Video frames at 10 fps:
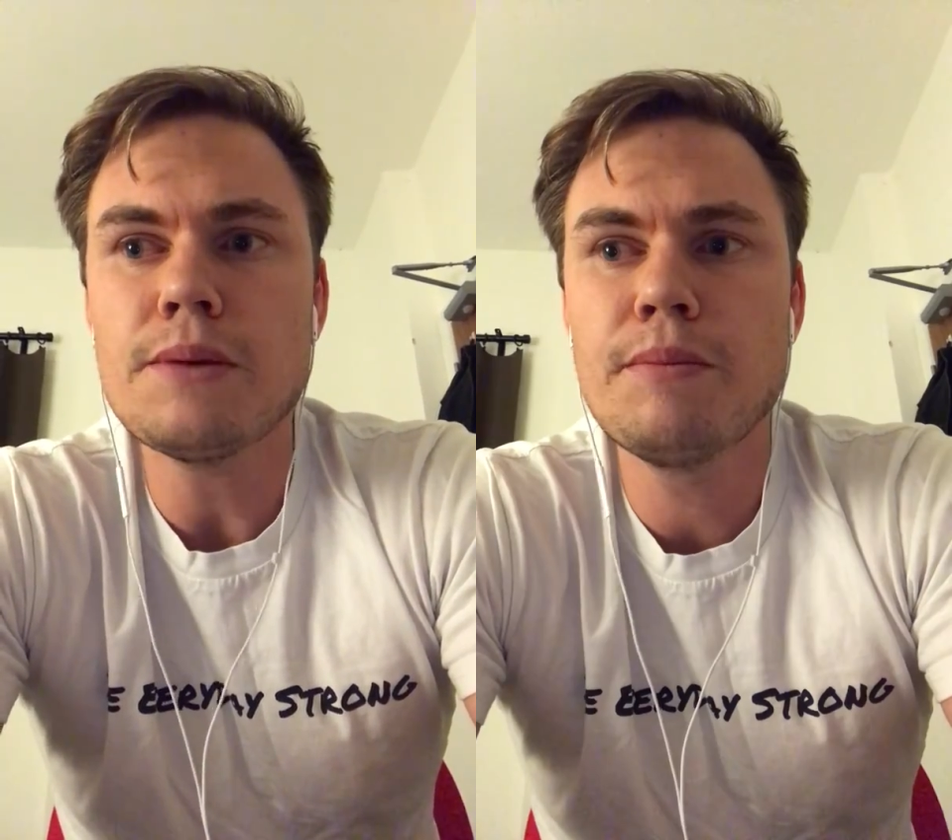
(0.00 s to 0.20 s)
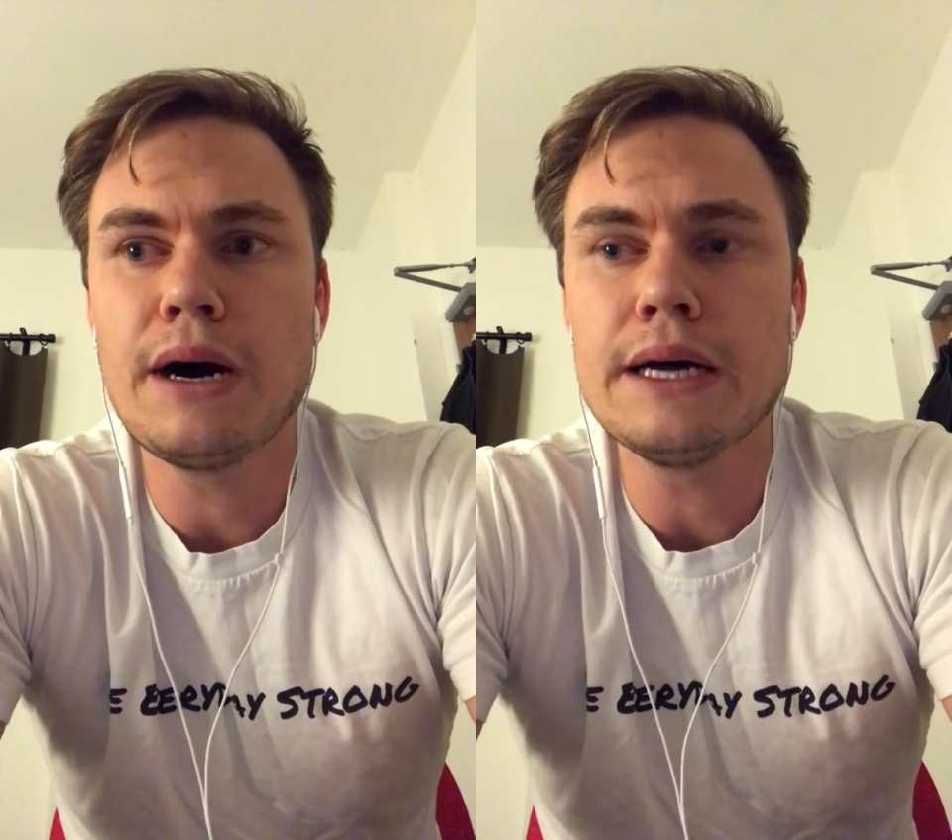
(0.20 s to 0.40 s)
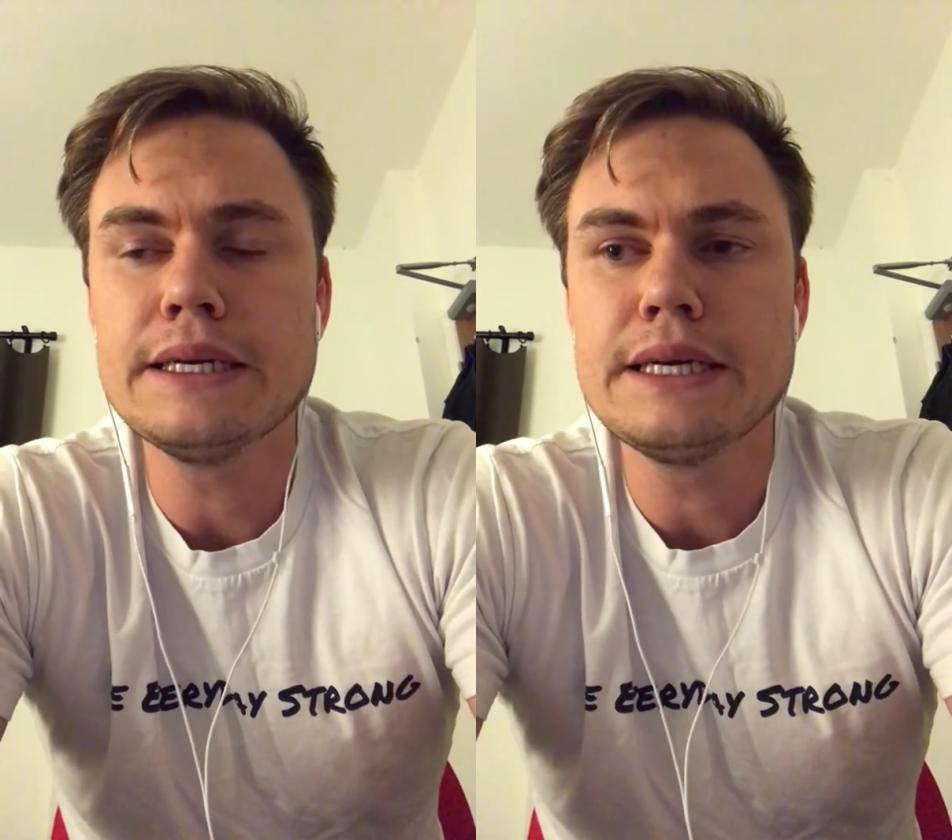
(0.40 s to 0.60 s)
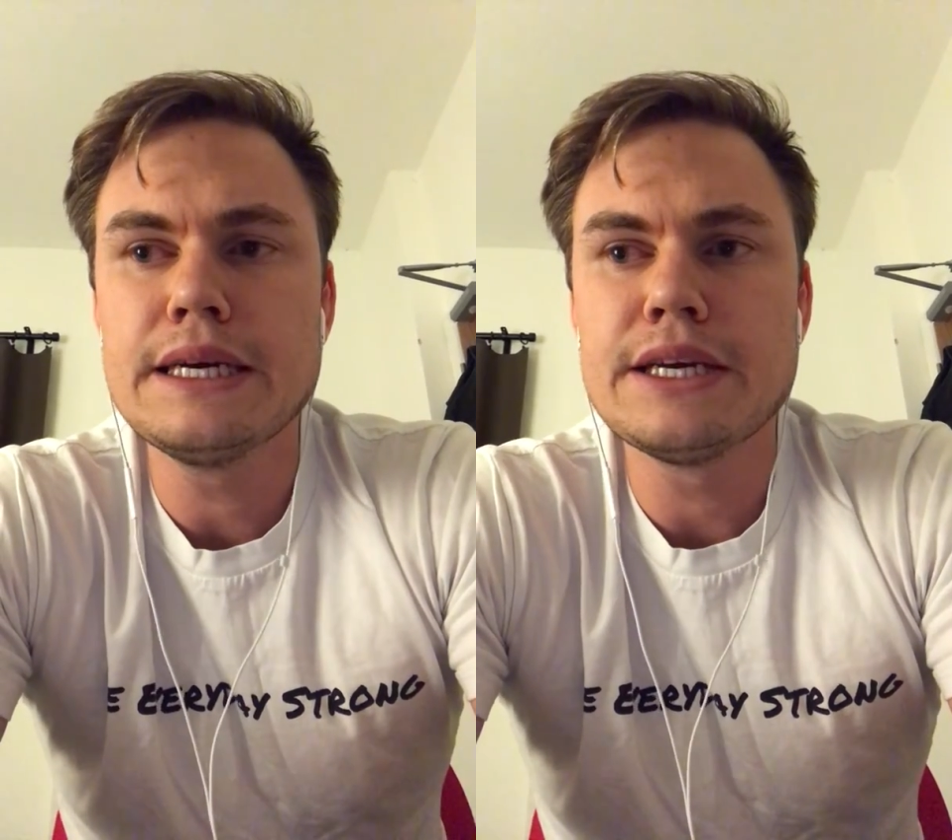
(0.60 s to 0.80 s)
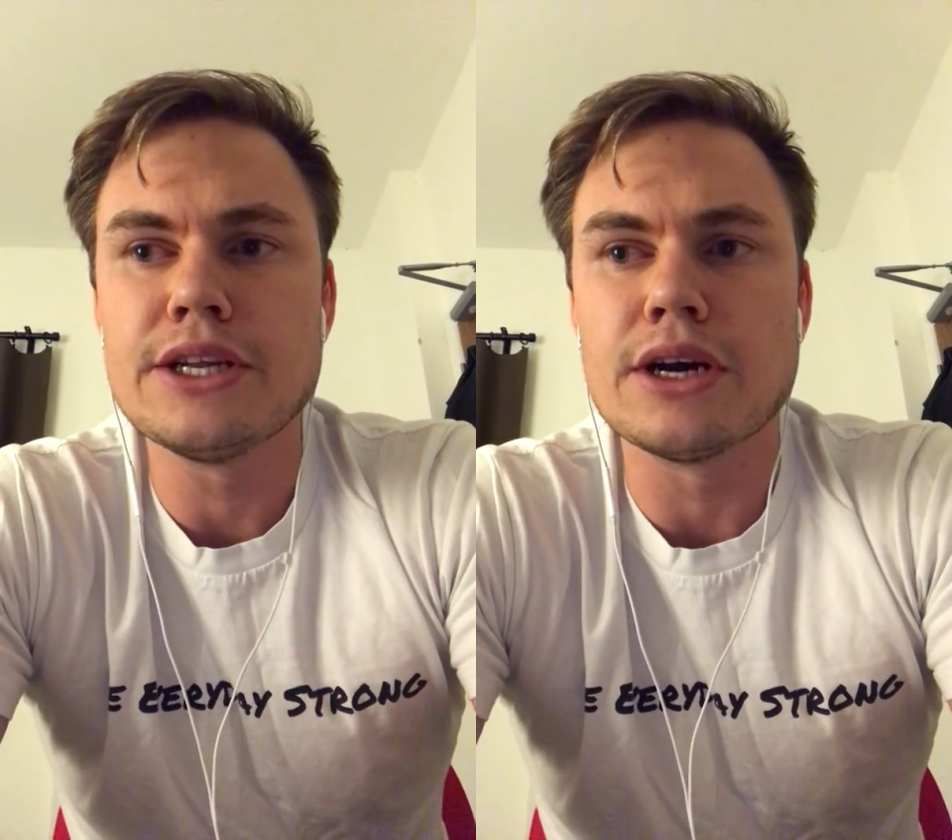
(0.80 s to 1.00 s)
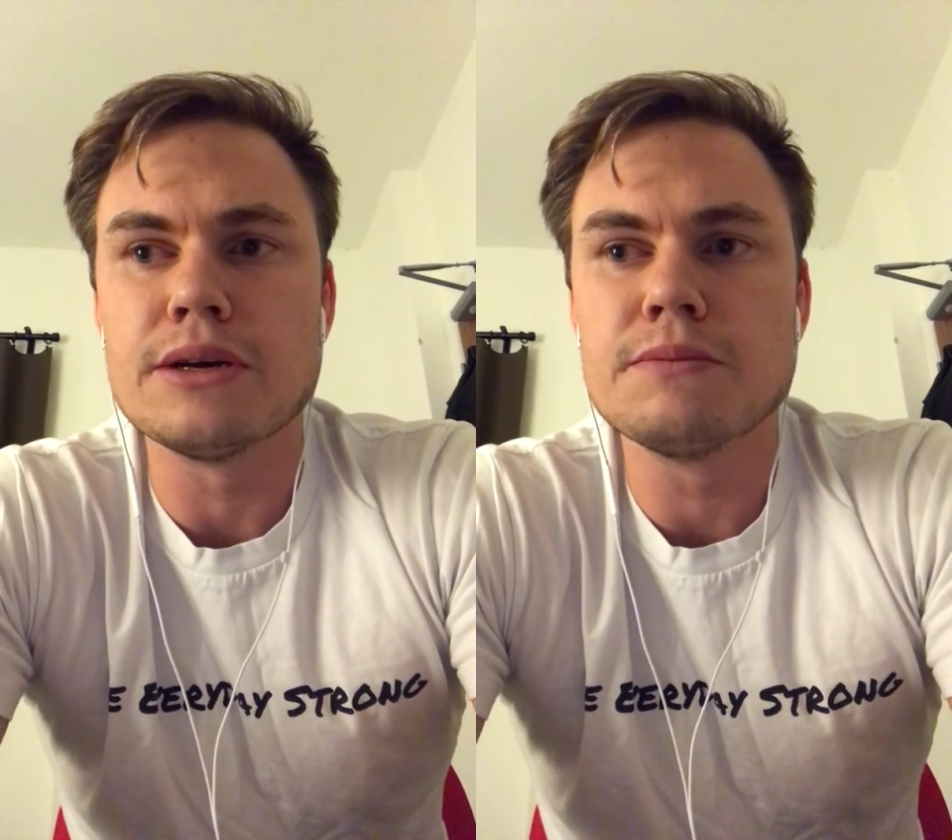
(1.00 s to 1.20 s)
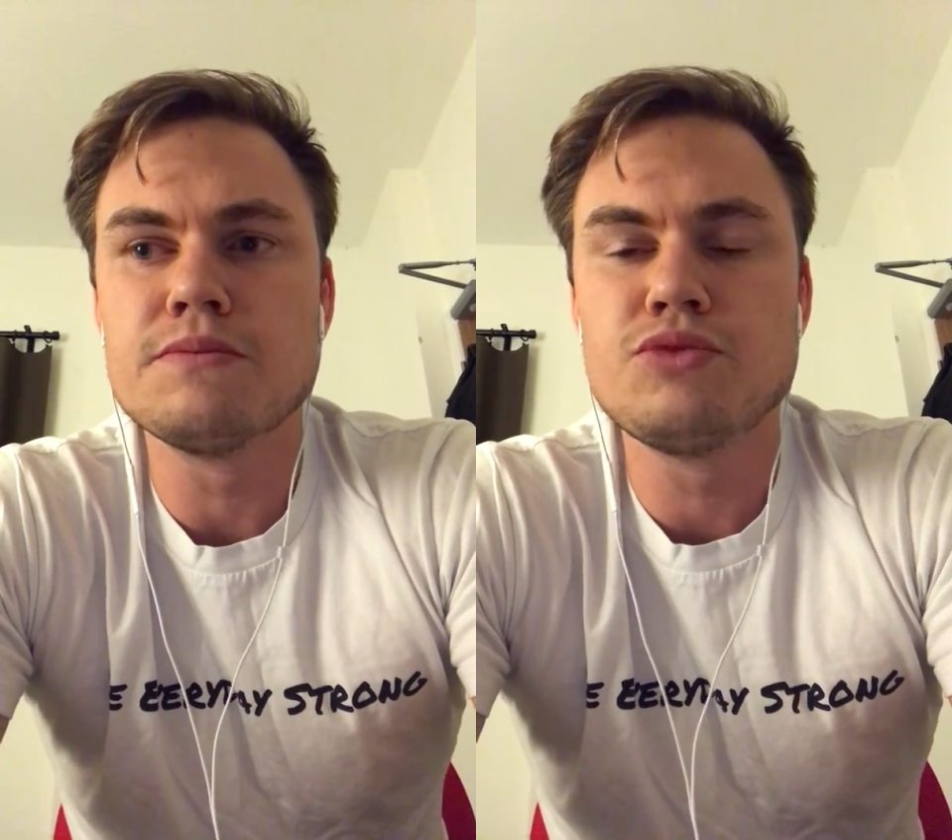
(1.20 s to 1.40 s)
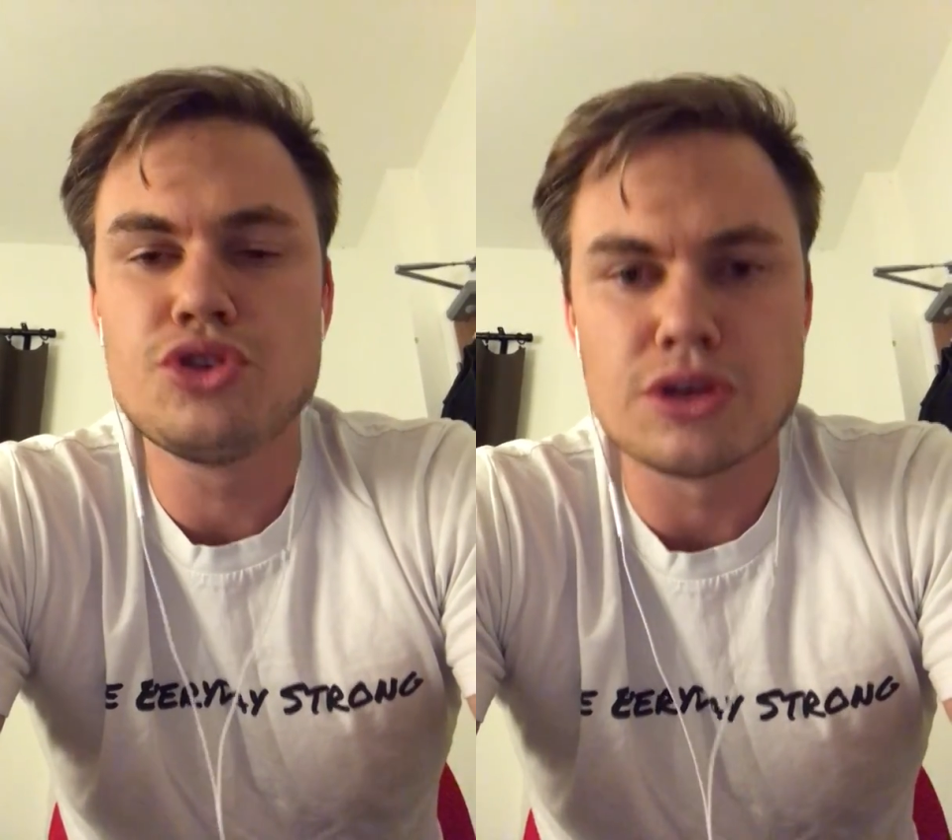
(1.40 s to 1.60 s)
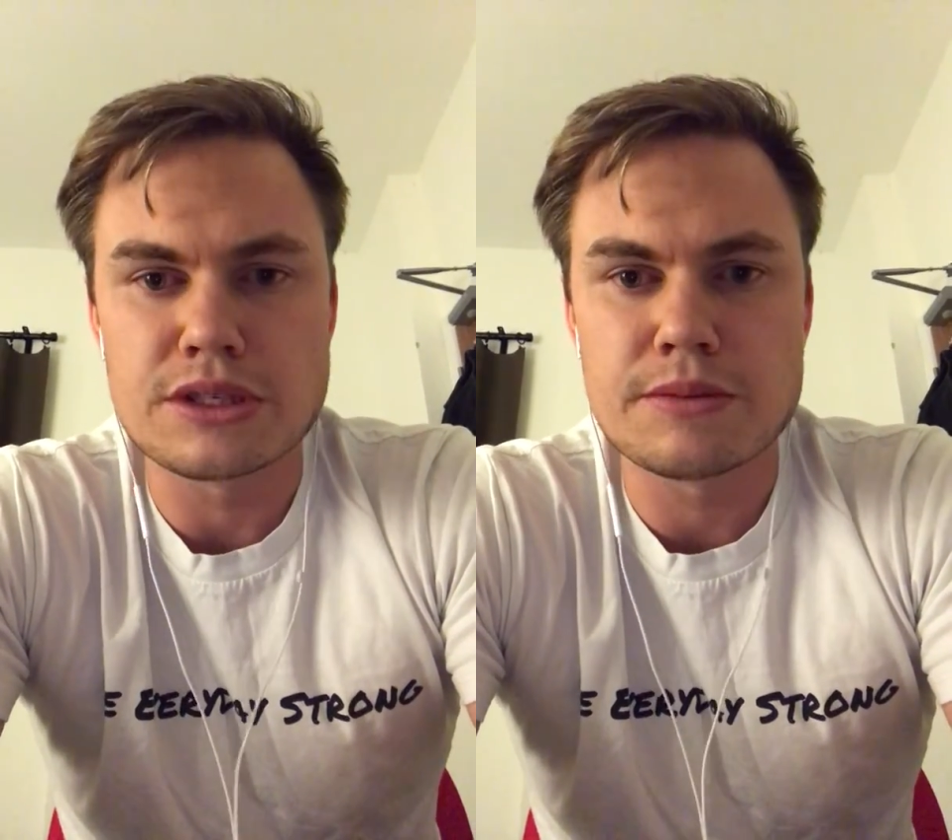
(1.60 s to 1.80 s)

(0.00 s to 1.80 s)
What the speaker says: But jot